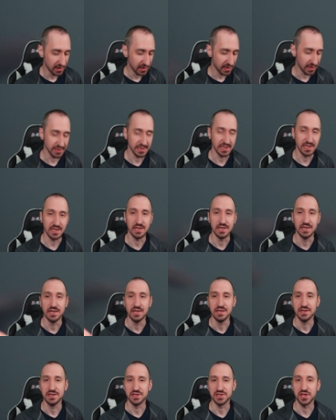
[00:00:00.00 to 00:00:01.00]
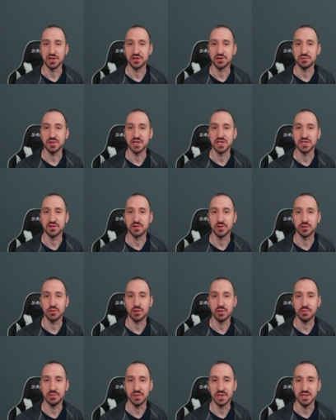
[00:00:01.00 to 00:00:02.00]
I need this other piece of
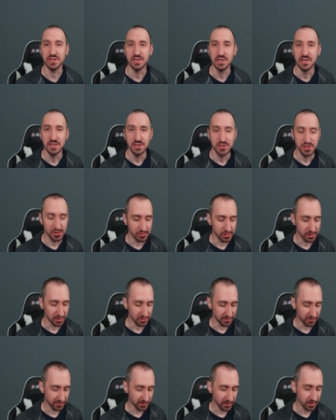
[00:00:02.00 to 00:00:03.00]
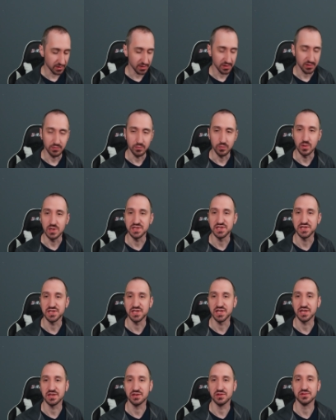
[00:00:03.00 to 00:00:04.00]
equipment to convert one
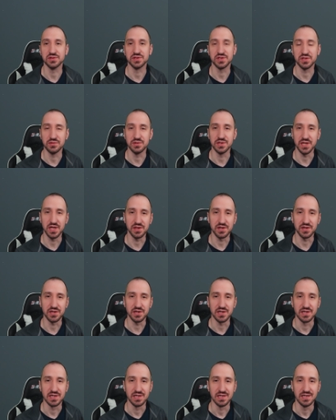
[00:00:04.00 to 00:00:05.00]
signal to another.